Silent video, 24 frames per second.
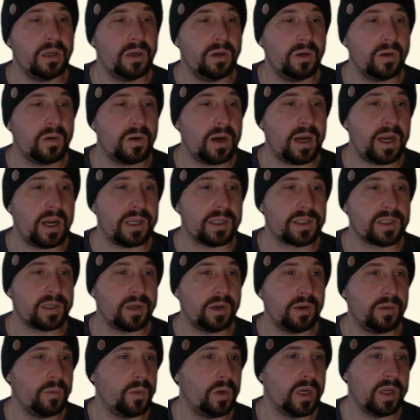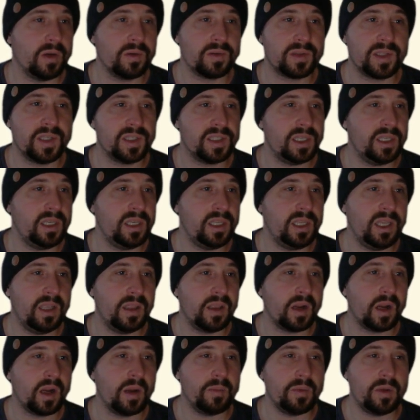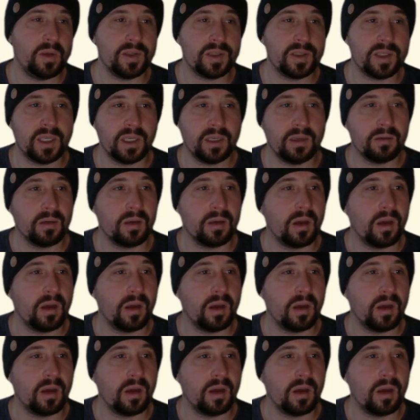Alright, so what else is in here that I'm using?